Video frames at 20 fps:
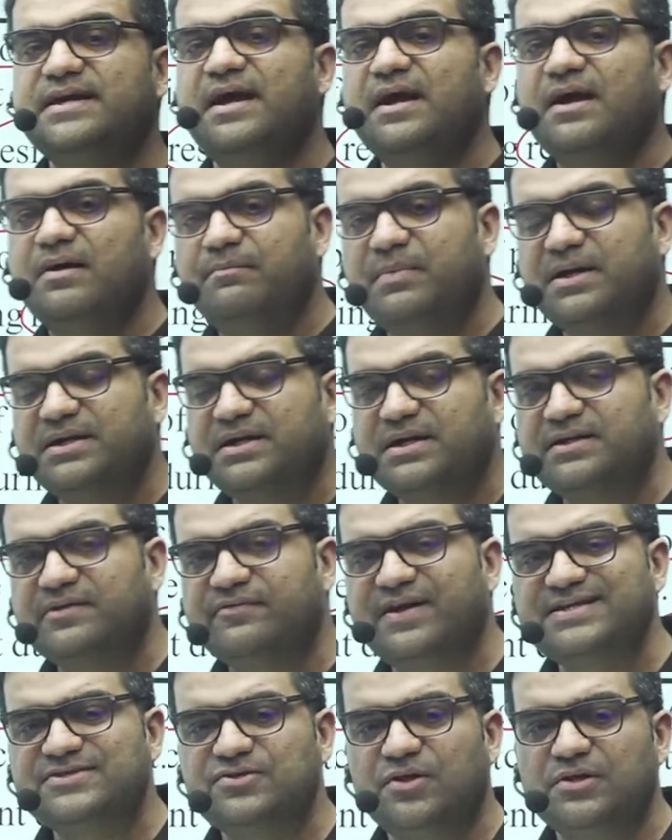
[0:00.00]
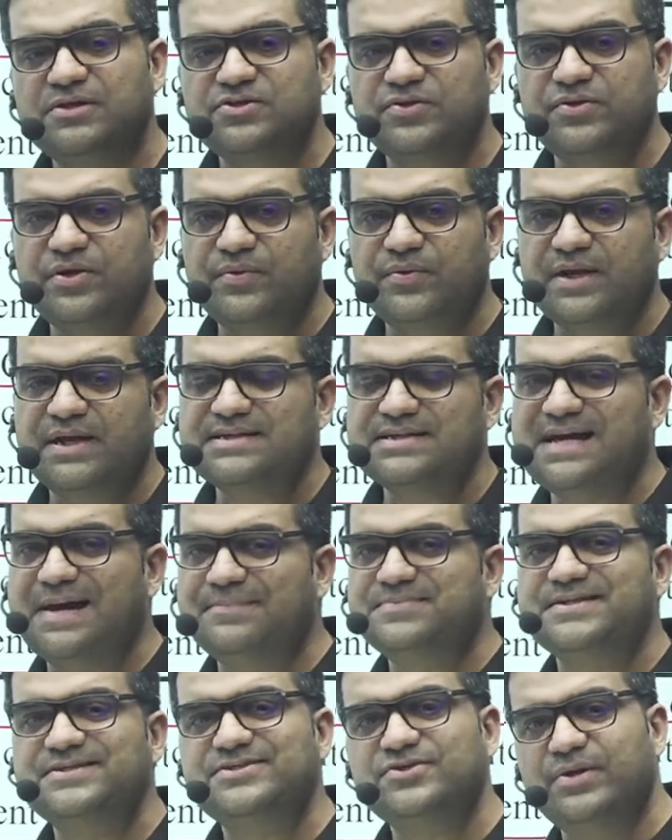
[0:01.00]
but otherwise also during his absence
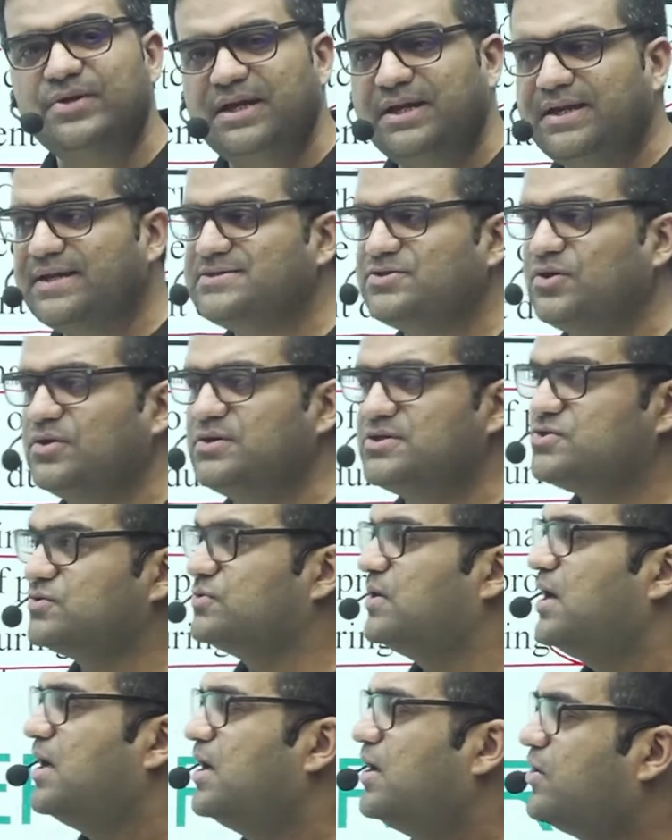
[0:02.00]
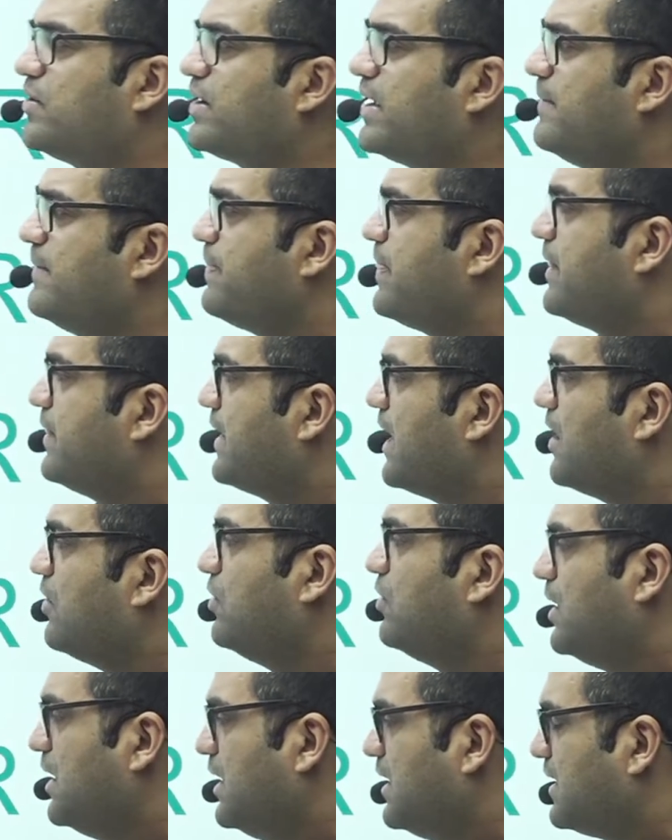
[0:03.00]
or illness also. Okay, now
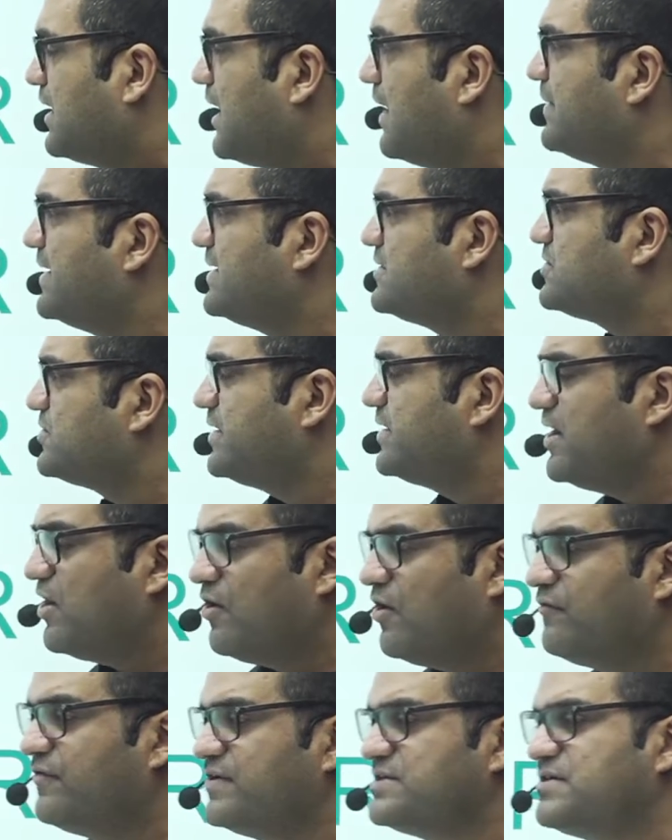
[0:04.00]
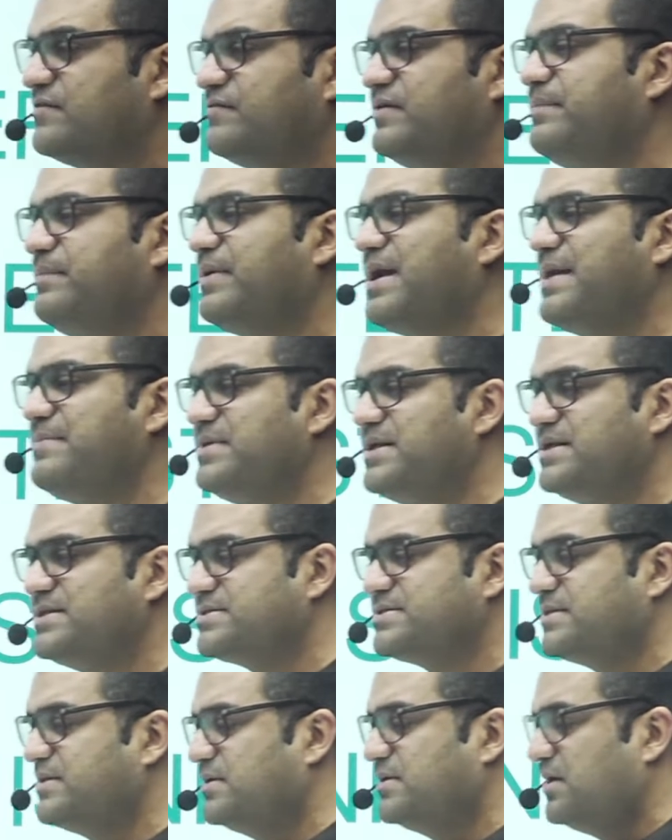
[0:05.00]
coming to the office of the prime minister.
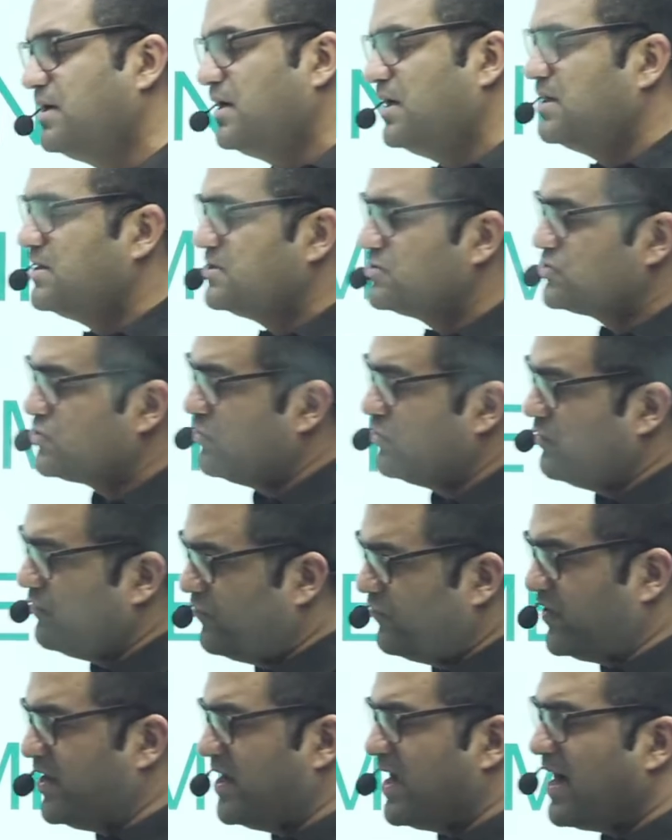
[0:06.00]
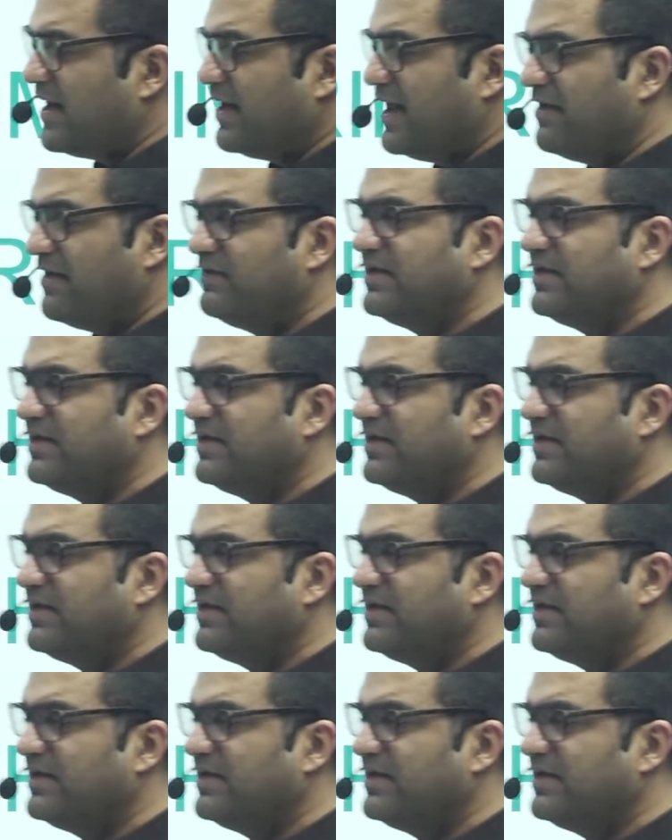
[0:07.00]
So we are having the